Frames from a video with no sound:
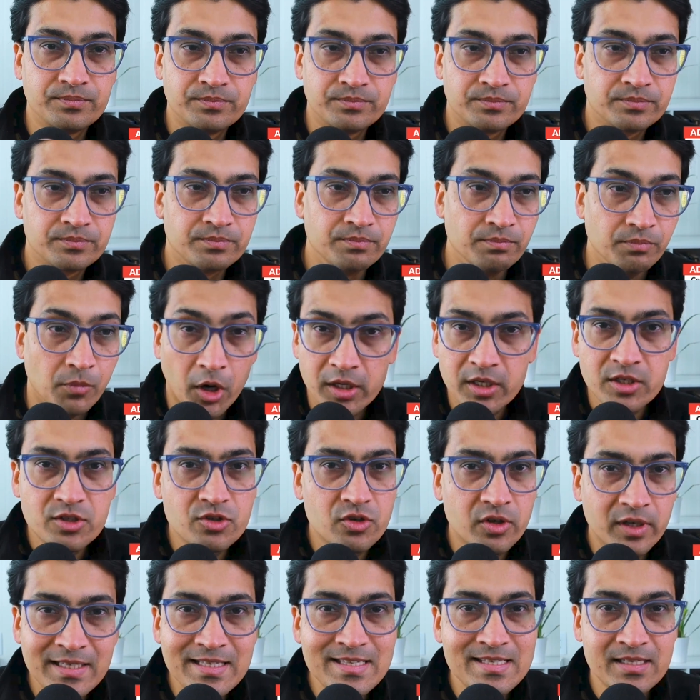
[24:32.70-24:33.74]

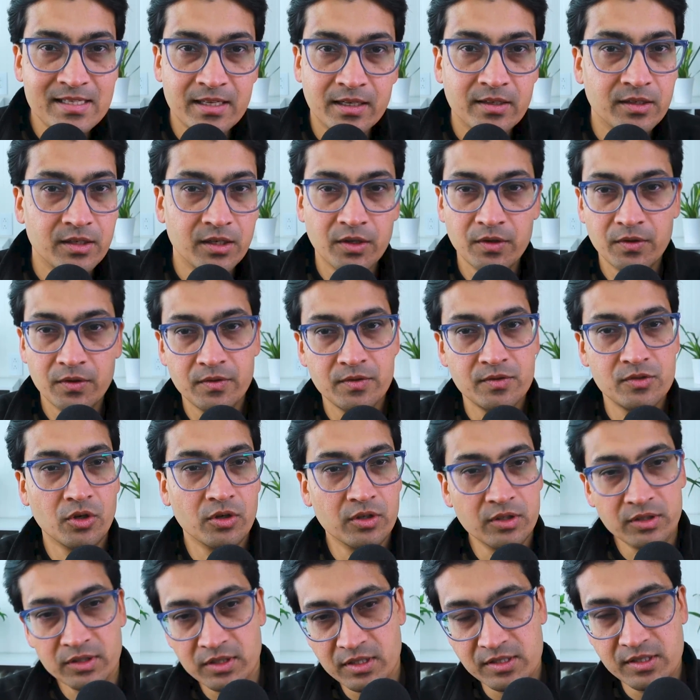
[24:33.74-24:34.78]
monetary incentives, or
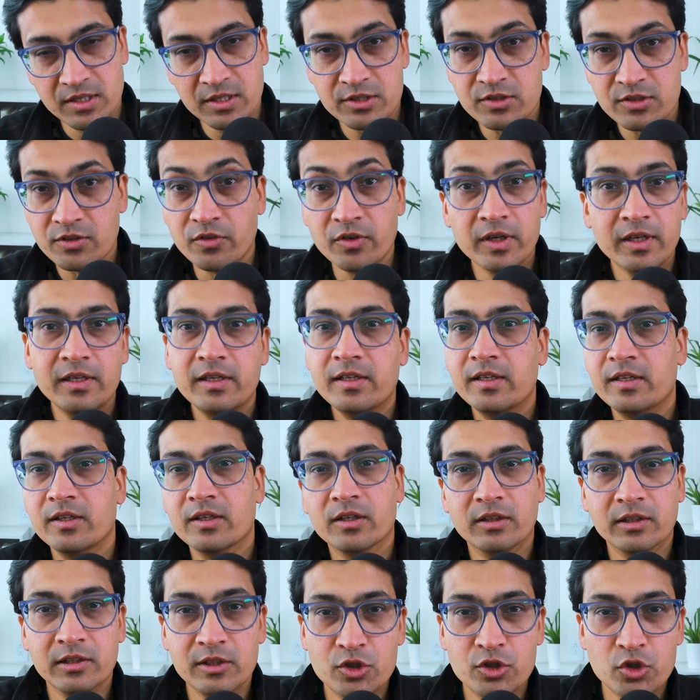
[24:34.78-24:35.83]
is this really
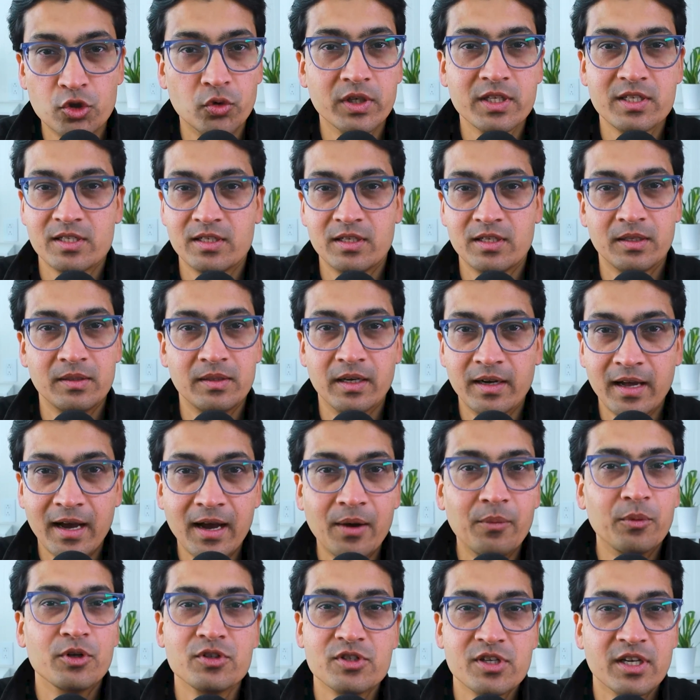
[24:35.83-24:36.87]
altruistic that I
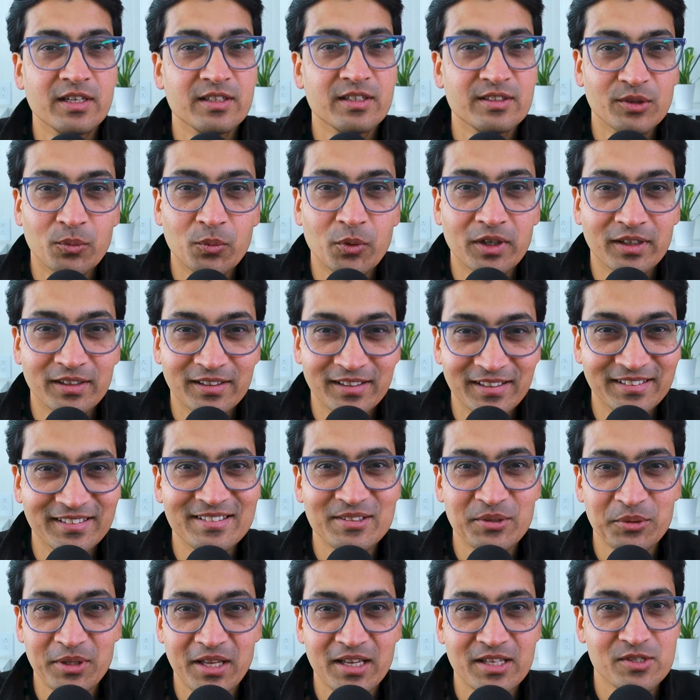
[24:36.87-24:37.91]
want to change the world? And
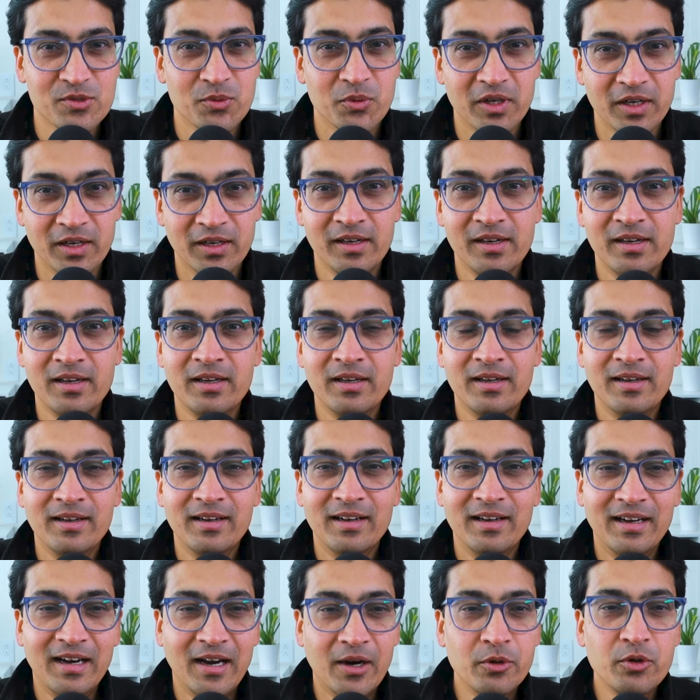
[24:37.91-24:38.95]
so that's where,
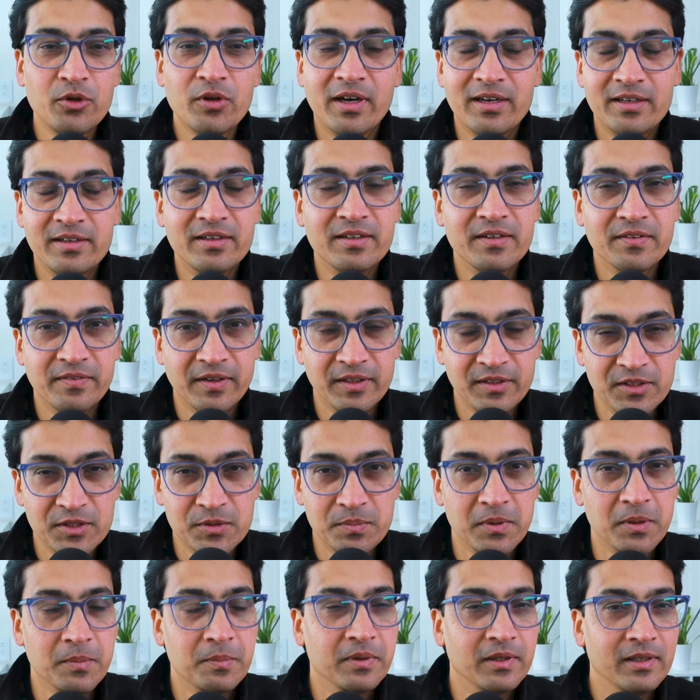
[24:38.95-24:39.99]
how do you identify these
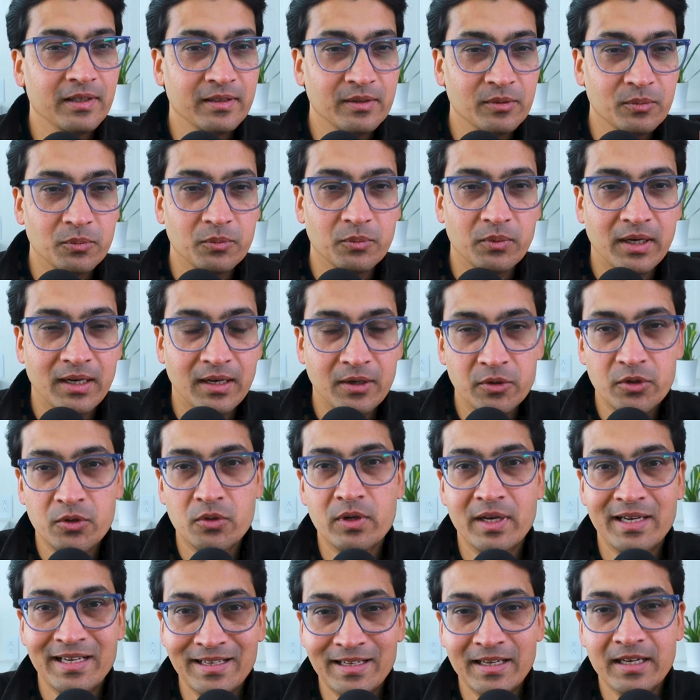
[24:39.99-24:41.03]
people and how do you
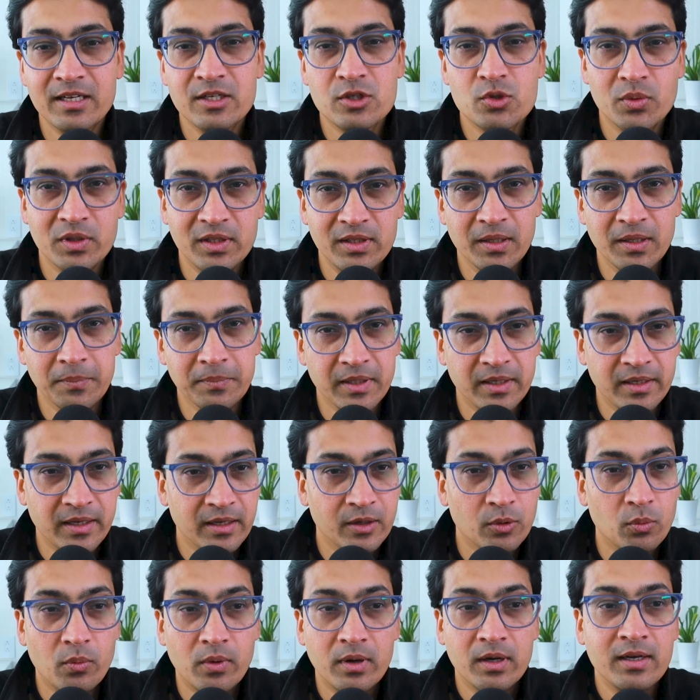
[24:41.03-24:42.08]
engage with them that, hey,
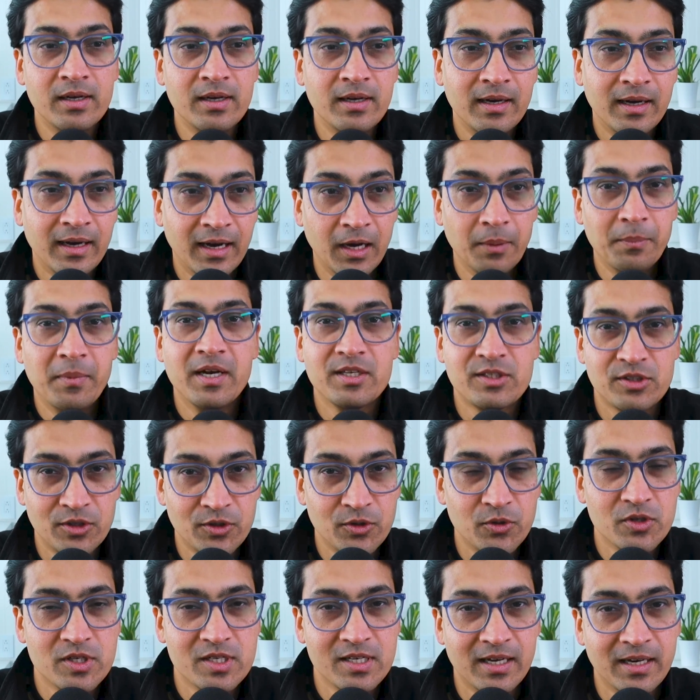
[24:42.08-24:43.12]
I'm asking
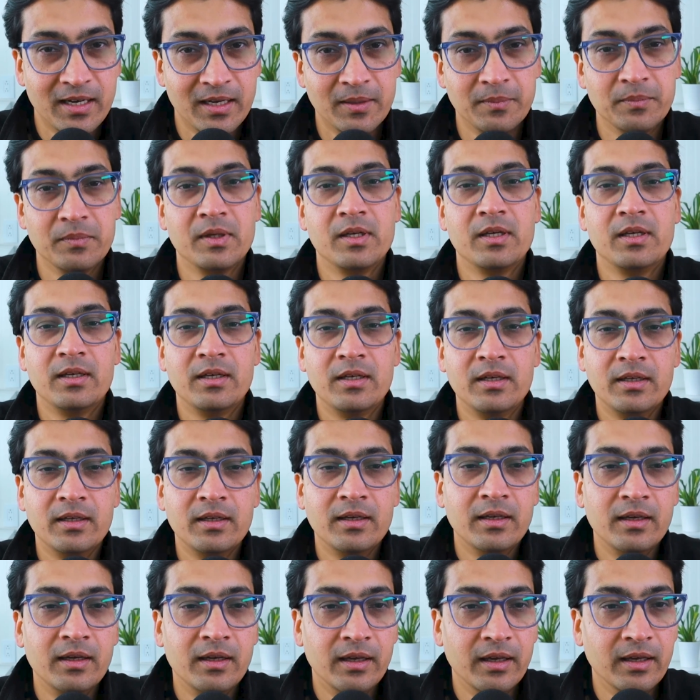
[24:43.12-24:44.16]
your time,
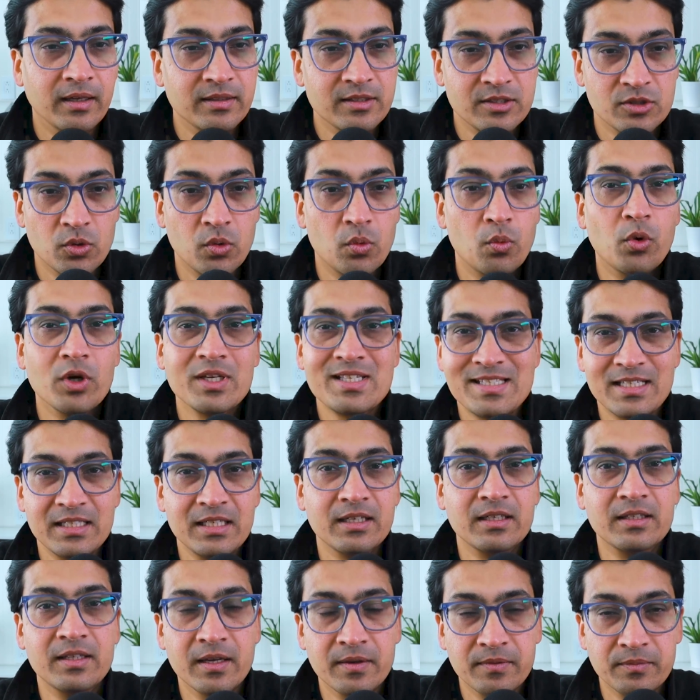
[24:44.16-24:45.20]
and so what's in
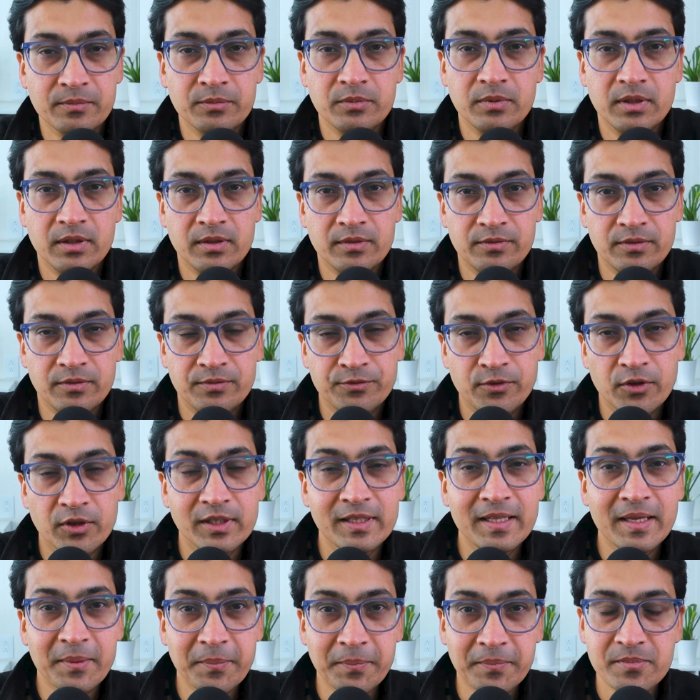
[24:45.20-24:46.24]
it them for
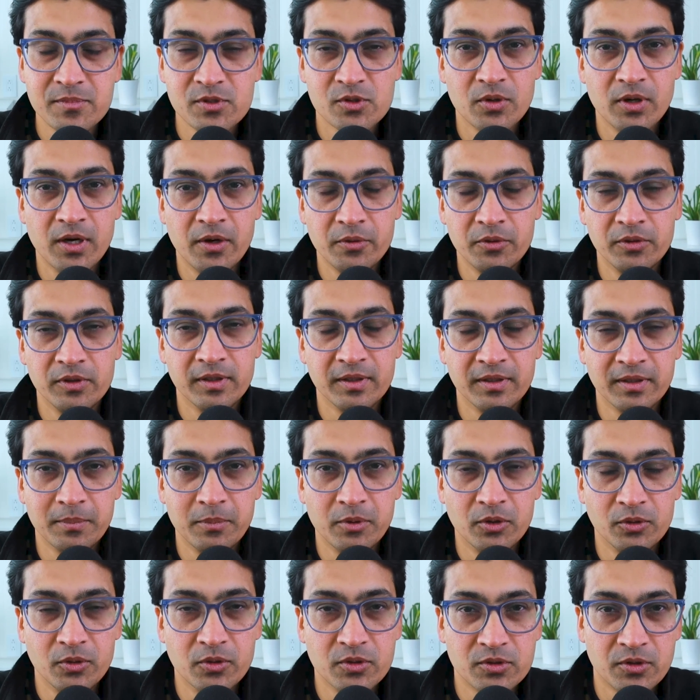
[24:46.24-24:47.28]
them. So how do you think
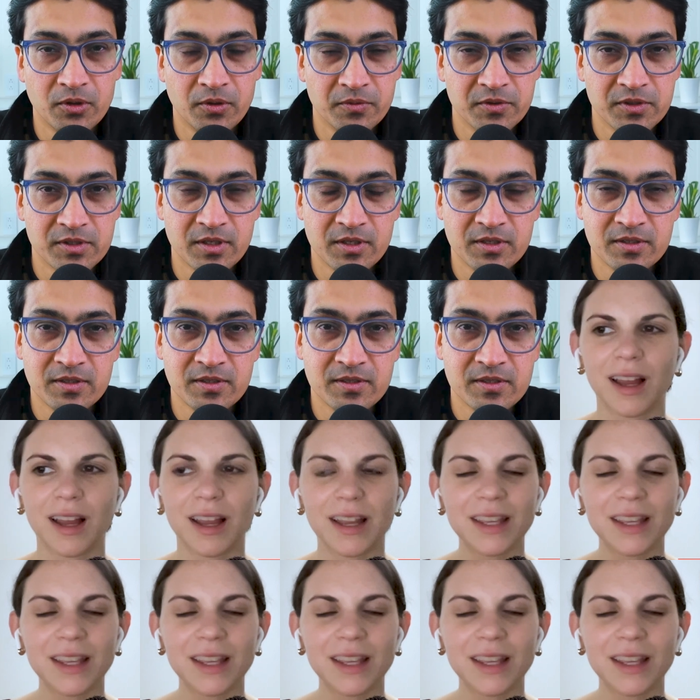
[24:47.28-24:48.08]
about those conversations?